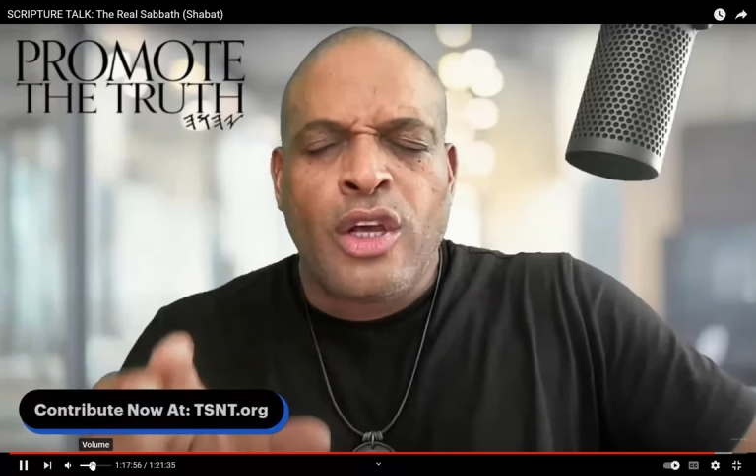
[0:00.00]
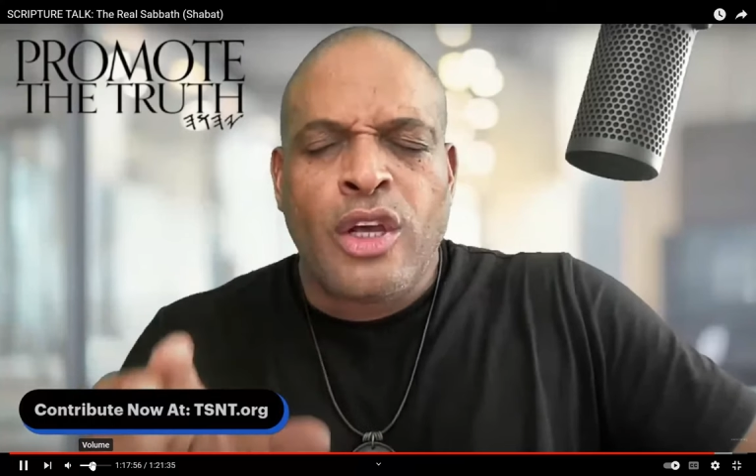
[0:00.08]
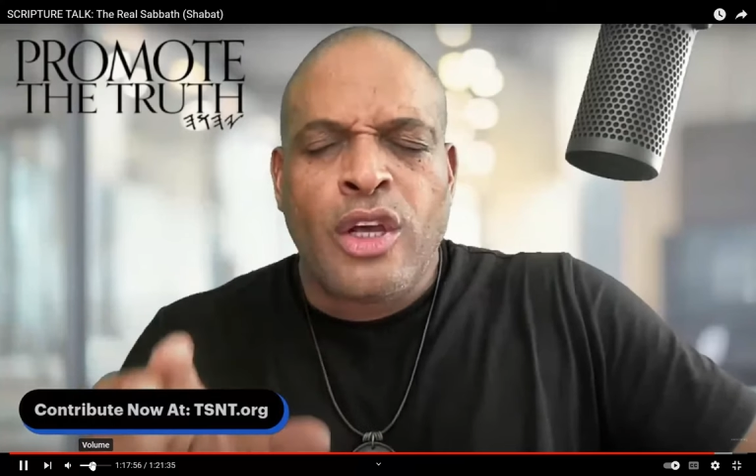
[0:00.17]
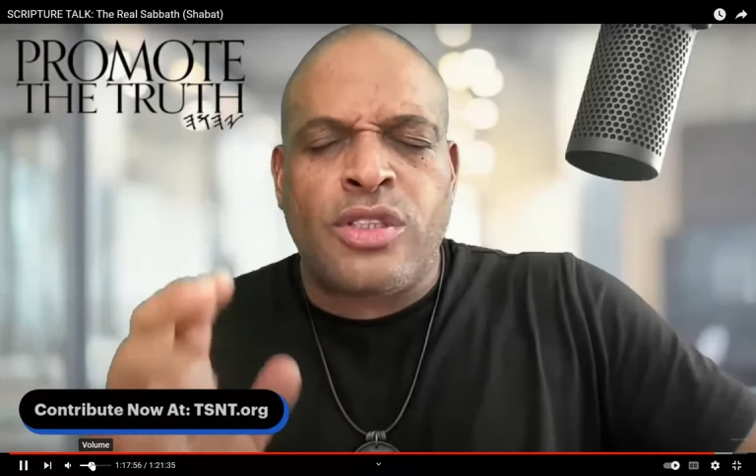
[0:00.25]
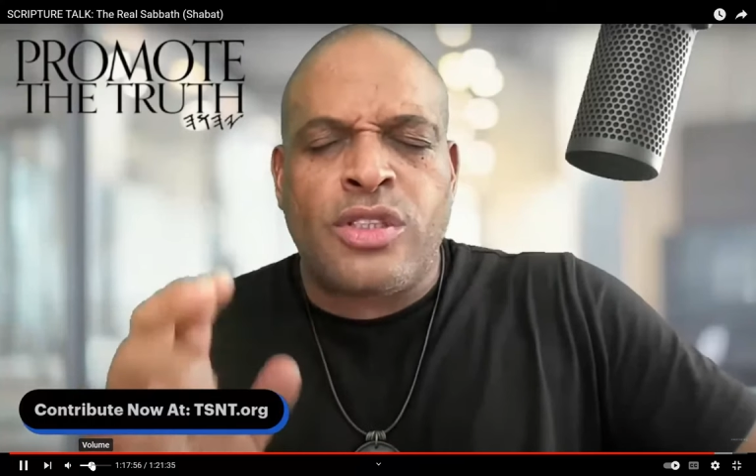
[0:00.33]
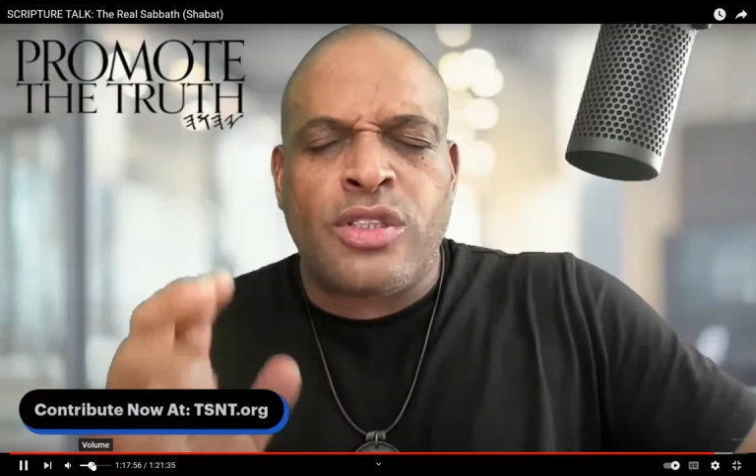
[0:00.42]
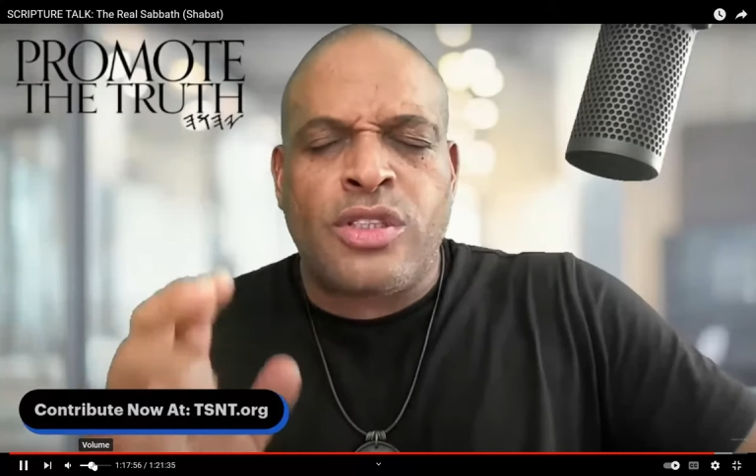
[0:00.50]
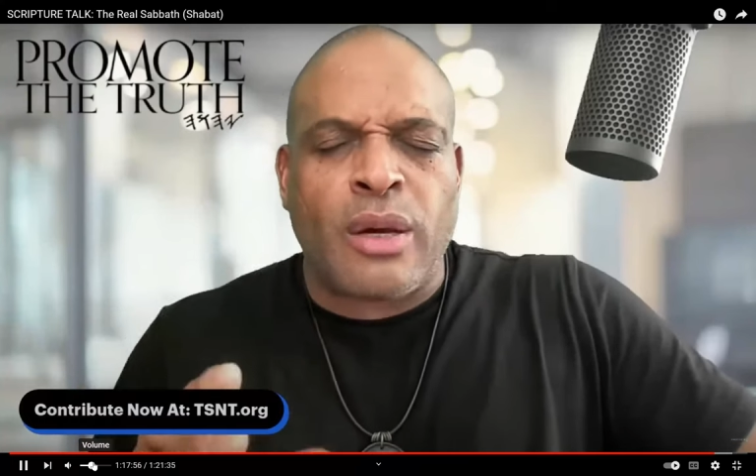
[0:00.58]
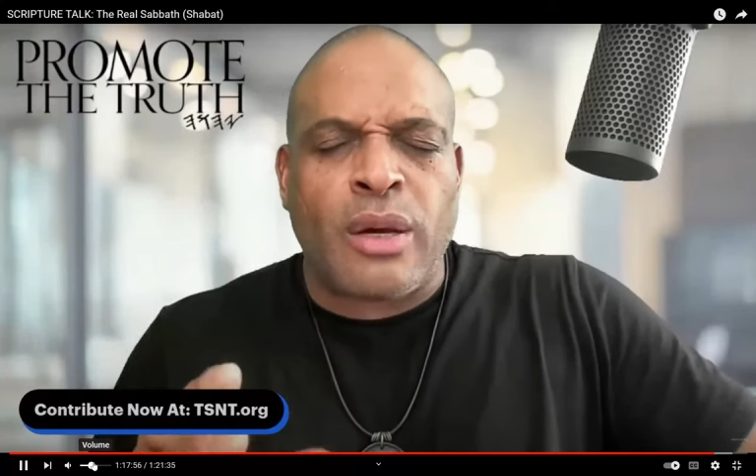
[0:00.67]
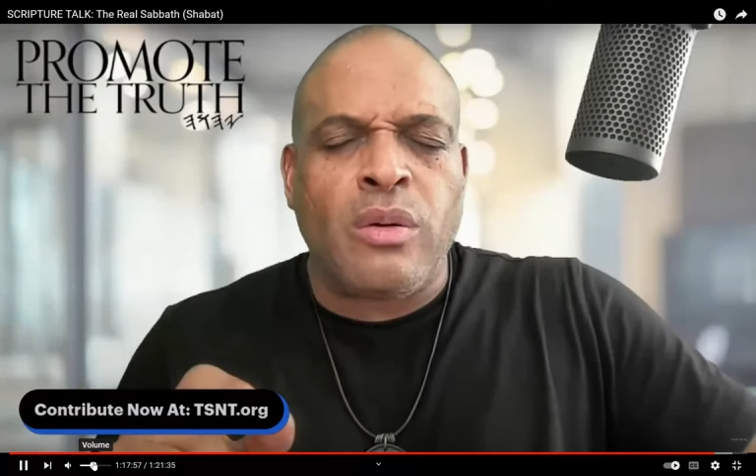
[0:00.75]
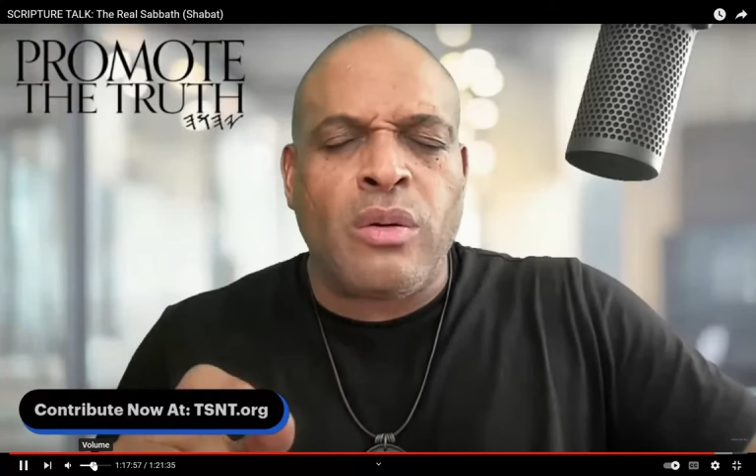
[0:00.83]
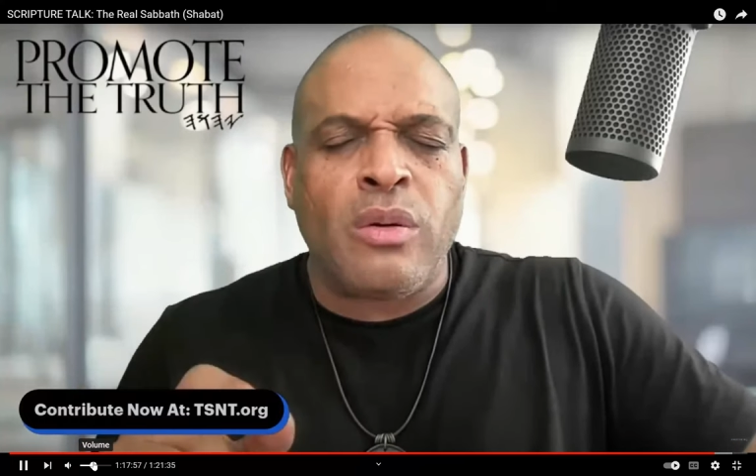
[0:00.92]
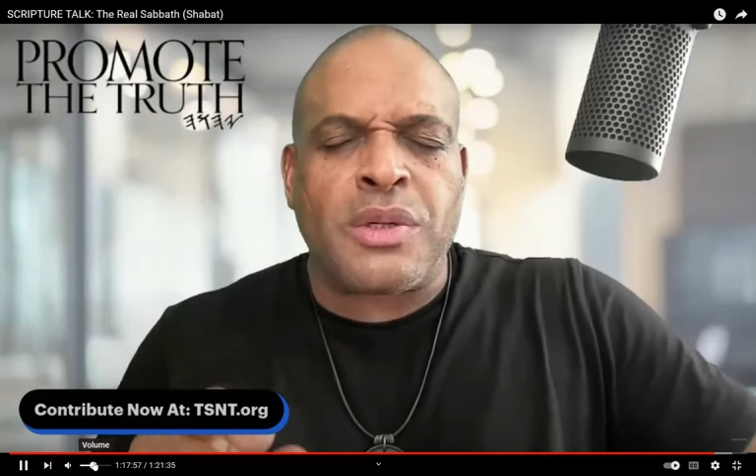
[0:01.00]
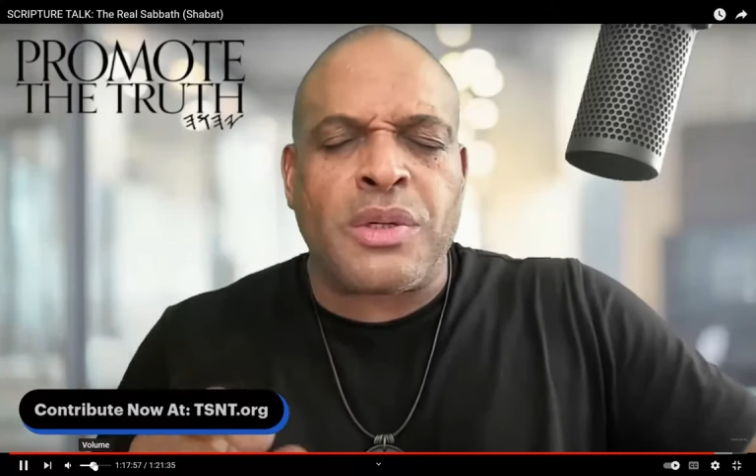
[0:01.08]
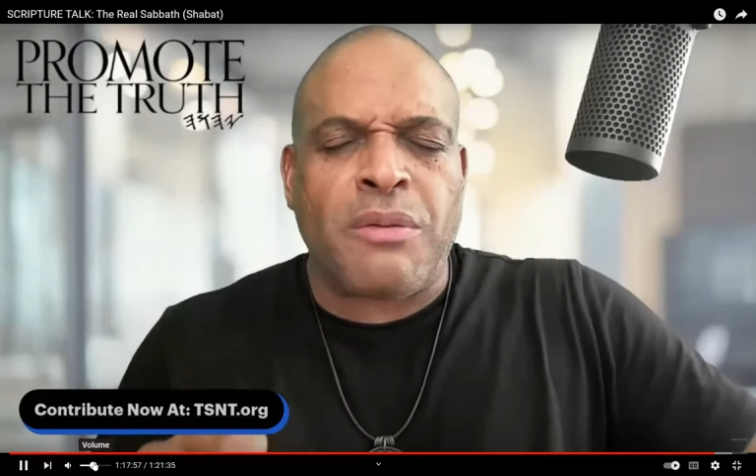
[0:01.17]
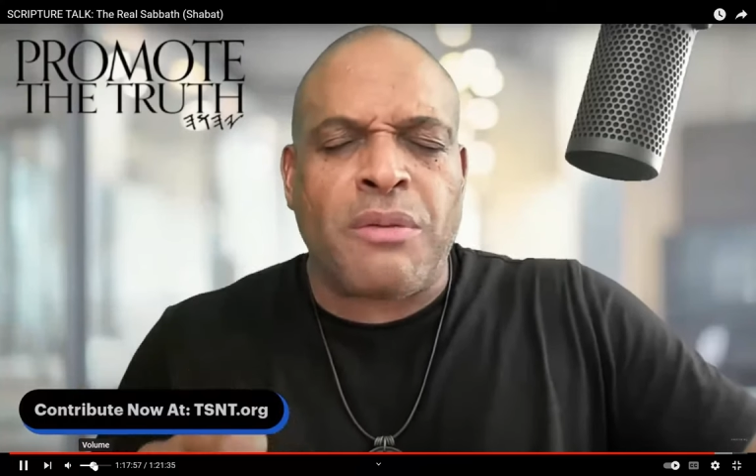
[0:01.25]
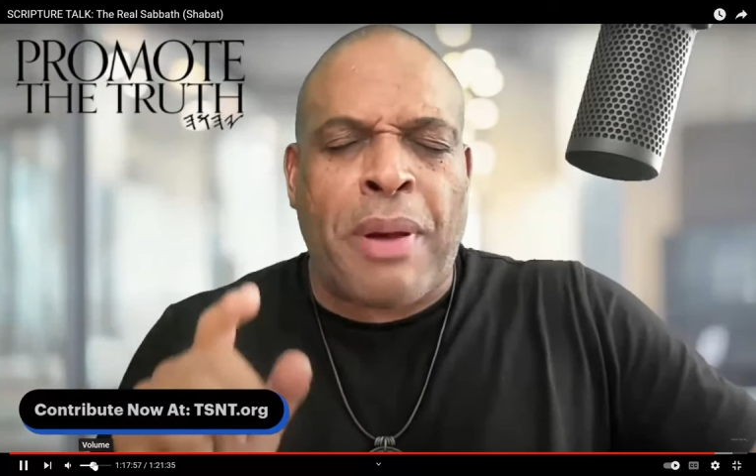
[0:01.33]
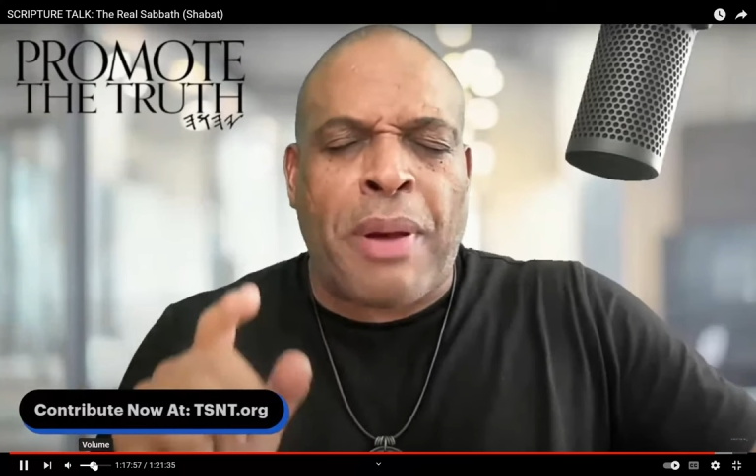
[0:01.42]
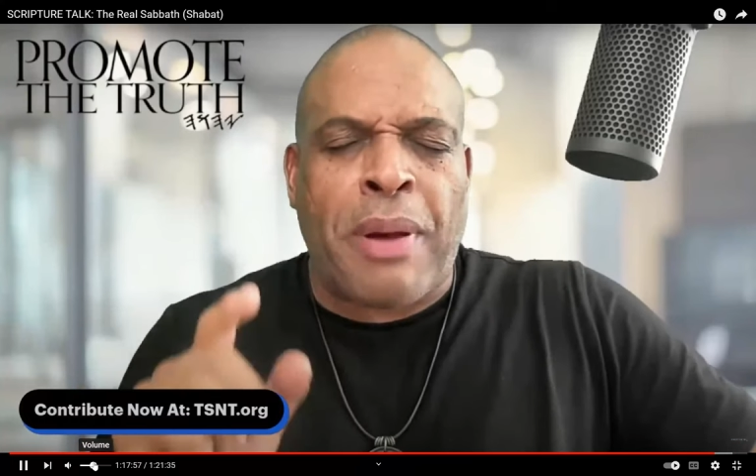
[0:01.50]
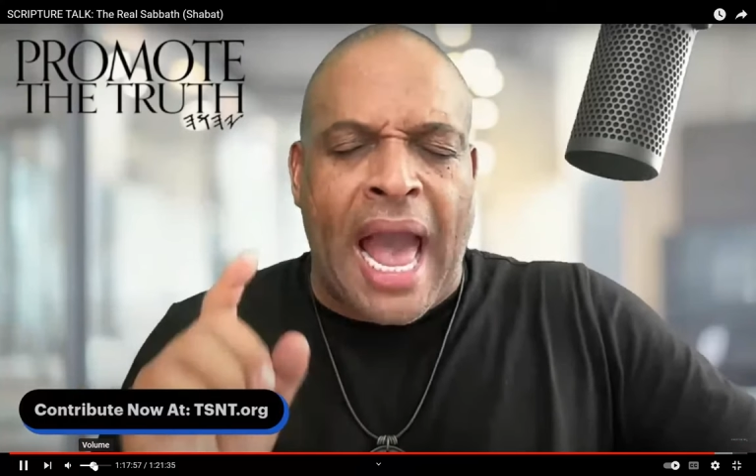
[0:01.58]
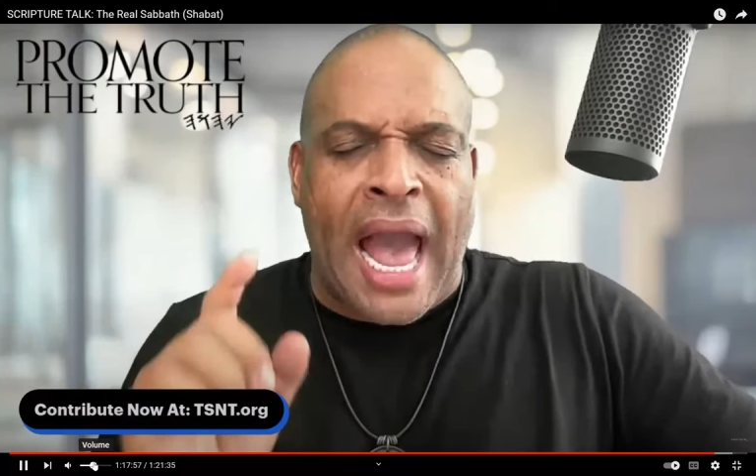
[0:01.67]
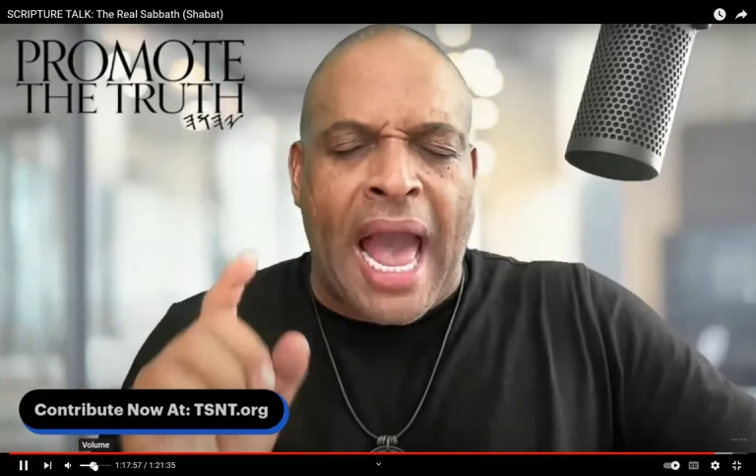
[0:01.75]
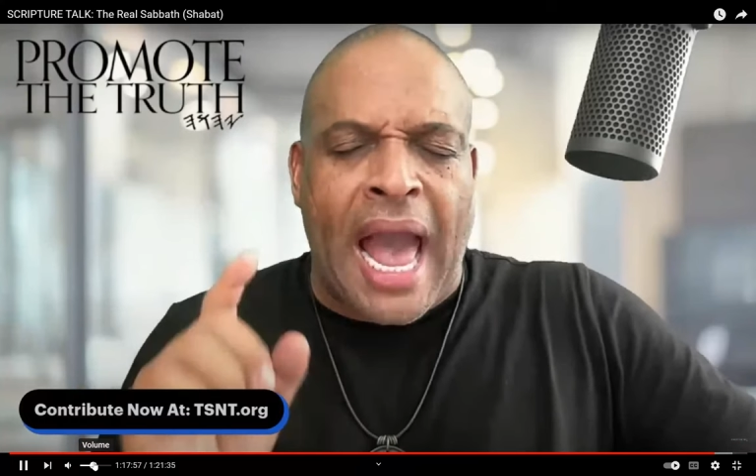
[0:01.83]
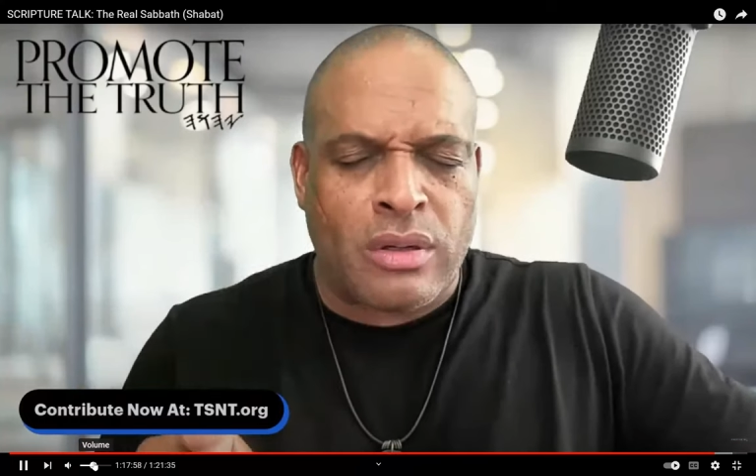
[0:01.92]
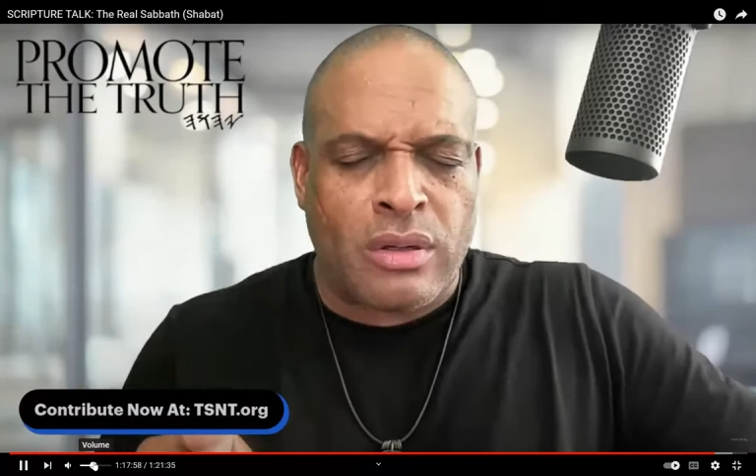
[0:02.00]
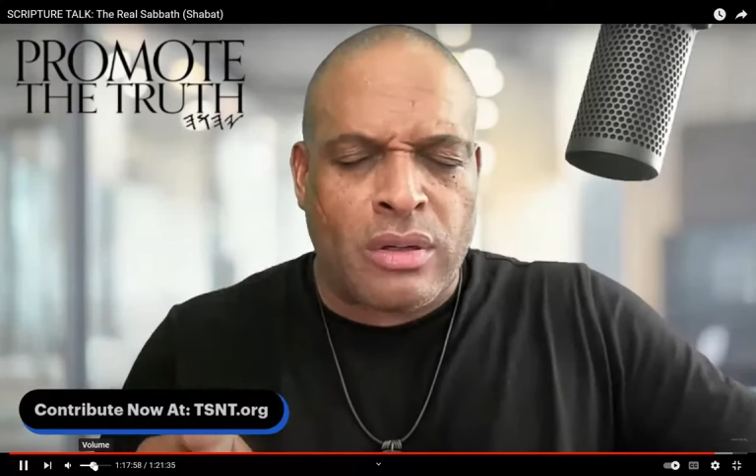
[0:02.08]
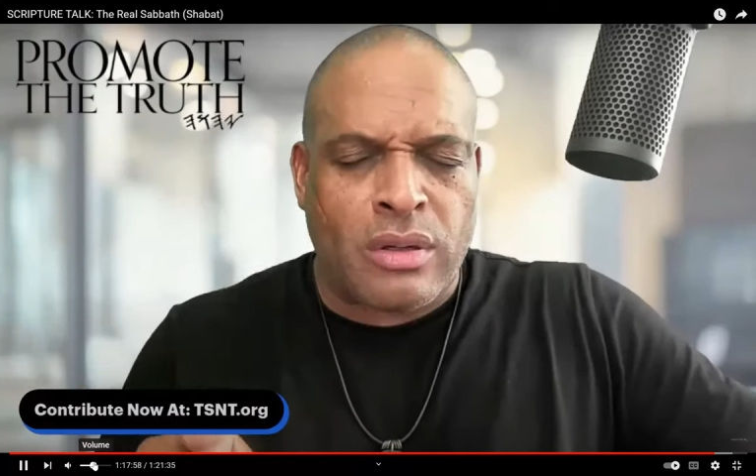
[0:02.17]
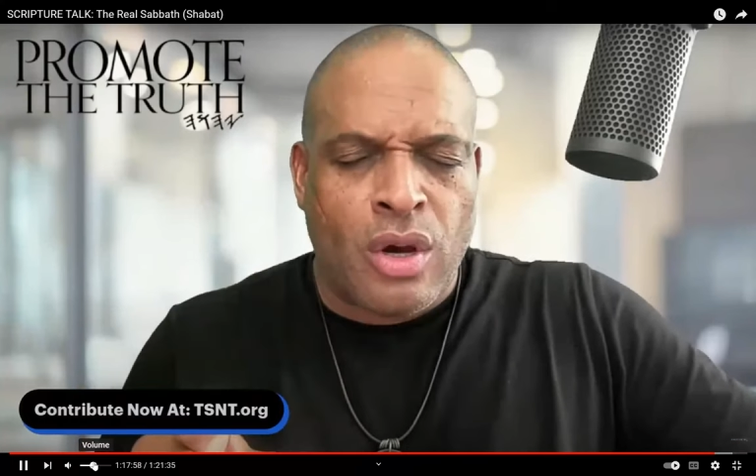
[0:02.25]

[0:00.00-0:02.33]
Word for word: You said that we will receive power